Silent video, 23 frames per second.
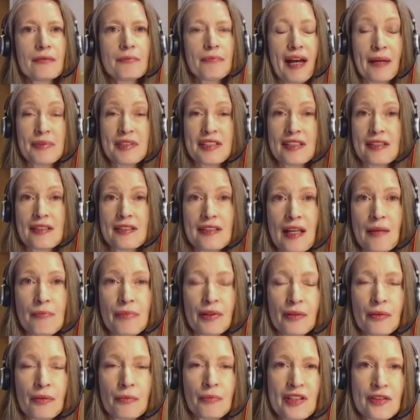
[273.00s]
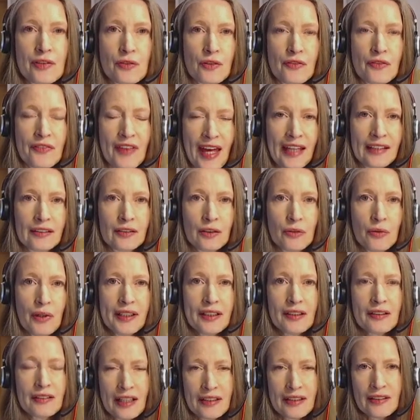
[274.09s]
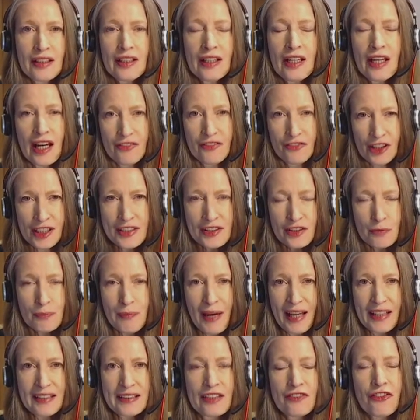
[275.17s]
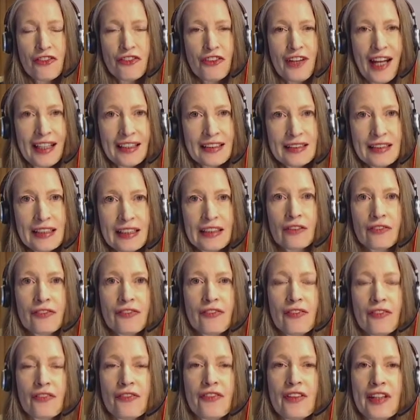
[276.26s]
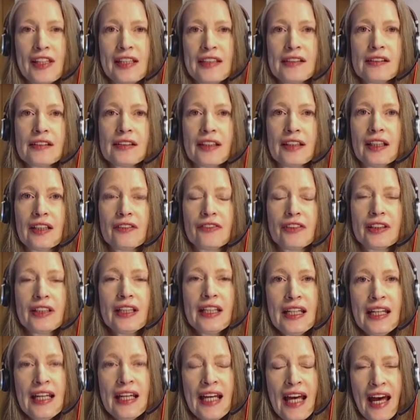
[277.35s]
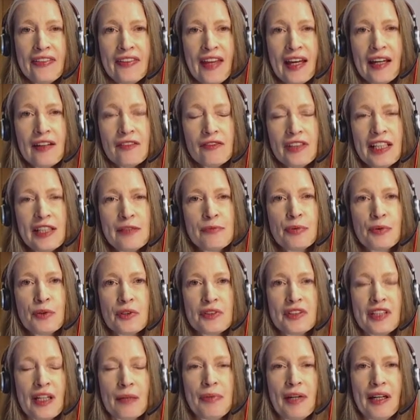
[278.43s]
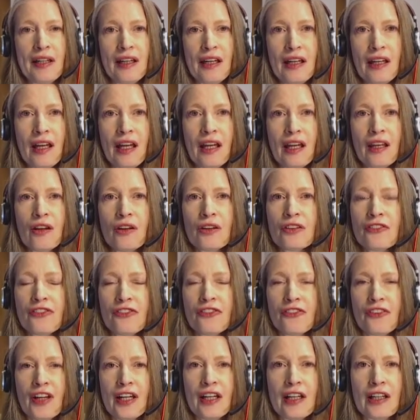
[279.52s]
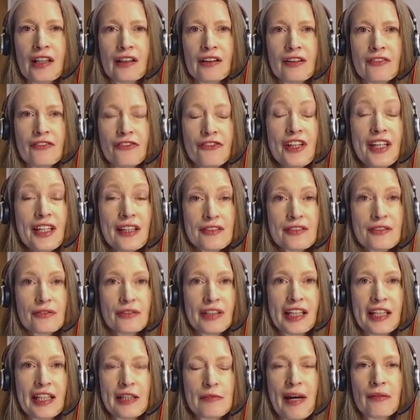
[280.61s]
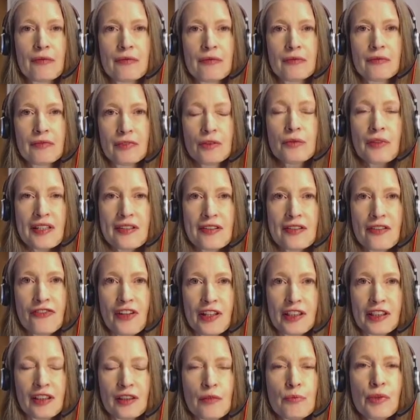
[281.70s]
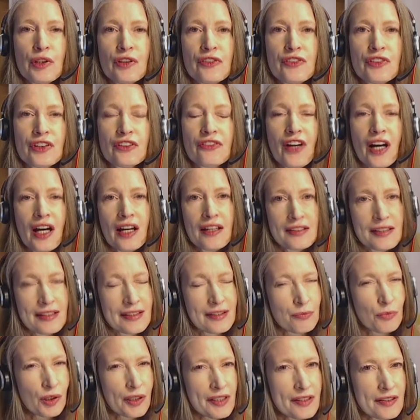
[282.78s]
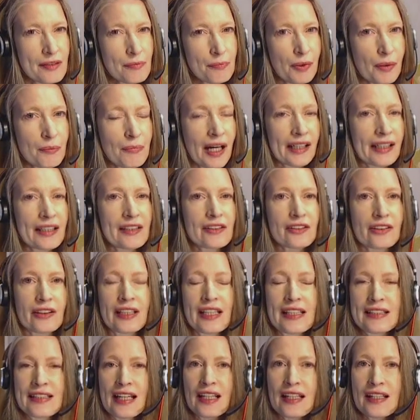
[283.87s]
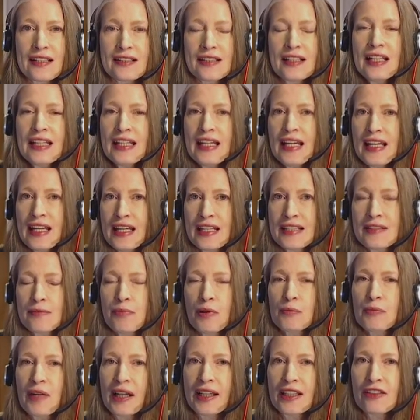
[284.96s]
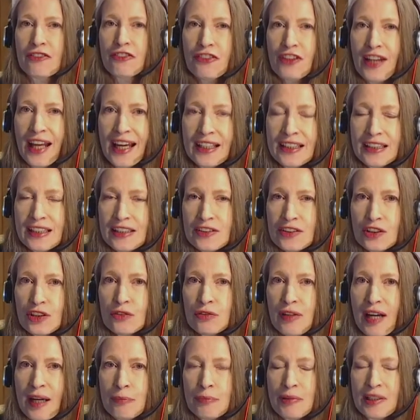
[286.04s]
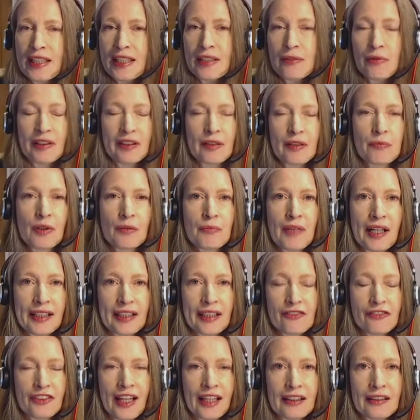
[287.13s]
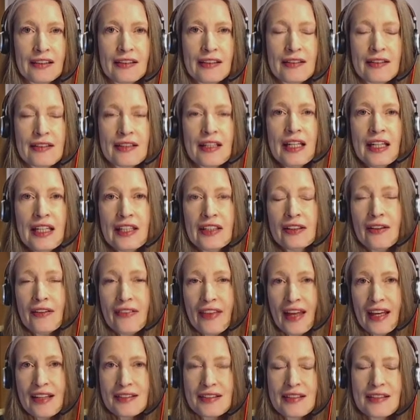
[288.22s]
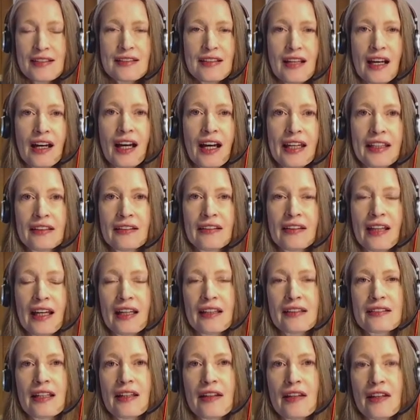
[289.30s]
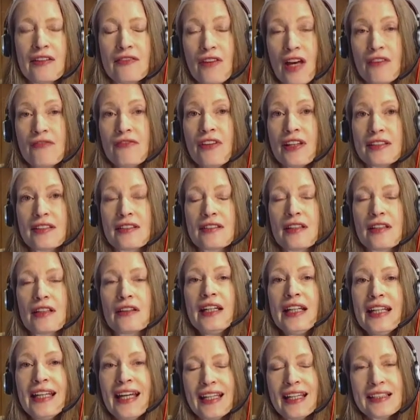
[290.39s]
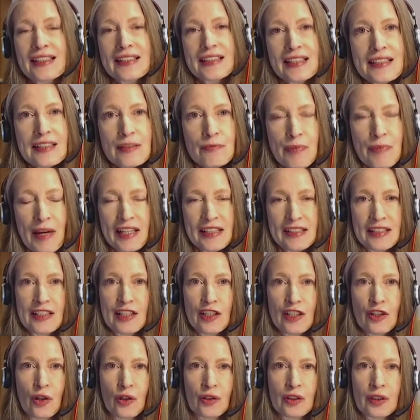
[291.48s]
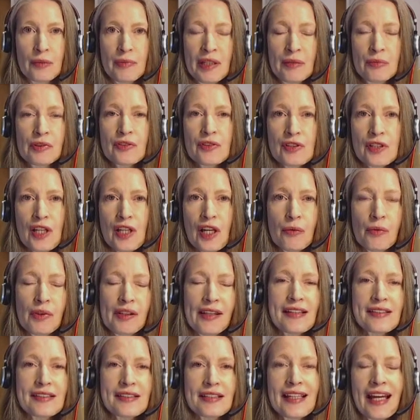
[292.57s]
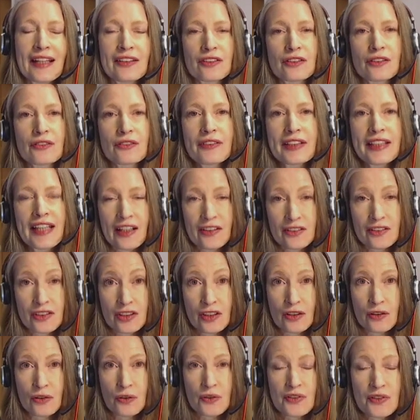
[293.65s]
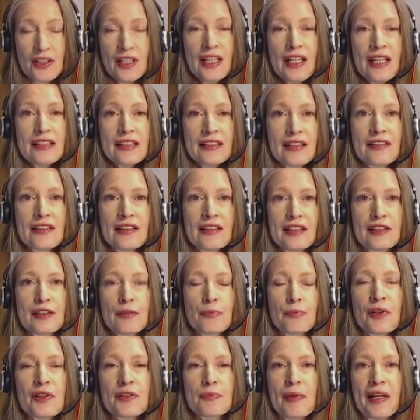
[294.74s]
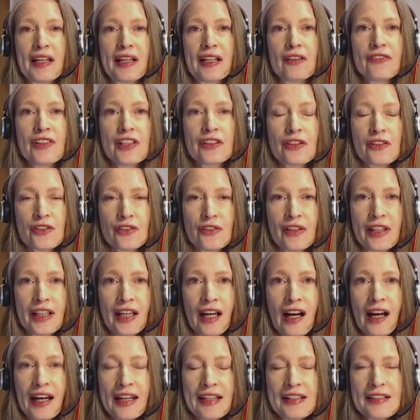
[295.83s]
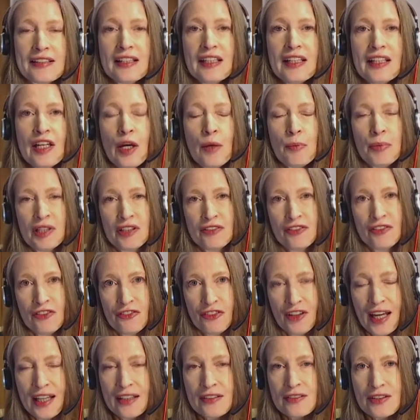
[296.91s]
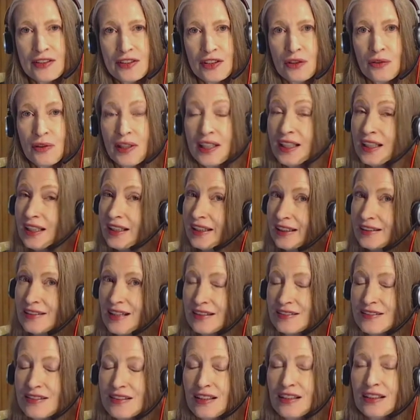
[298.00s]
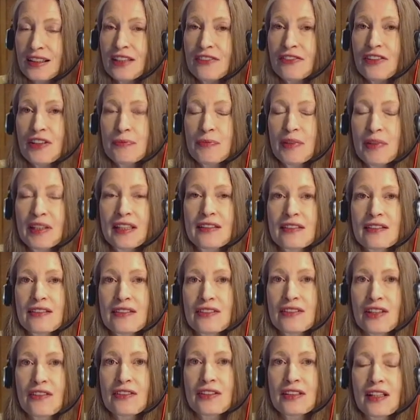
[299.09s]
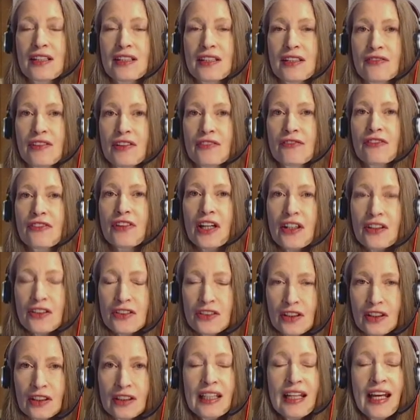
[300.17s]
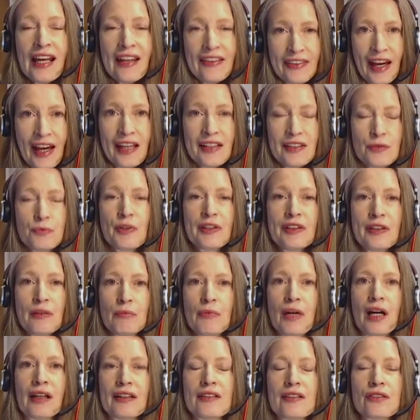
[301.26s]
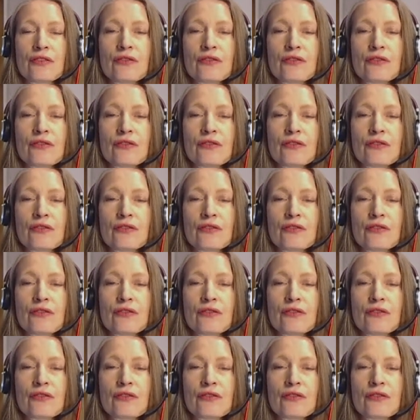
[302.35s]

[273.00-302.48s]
perhaps December, and we saw then quite a fairly dramatic flattening of the yield curve, and that really brought up a lot of fears really about, oh, is the Fed going to move too fast? What is the bond market trying to tell us? Is the bond market flattening too rapidly? When the bond market flattens, you know, that's a sign that investors are anticipating the economy will slow. Well, that's a natural reaction, of course, to the prospect of interest rate hikes. But if it flattens too quickly, and certainly if it begins to show signs of inversion, that's when the markets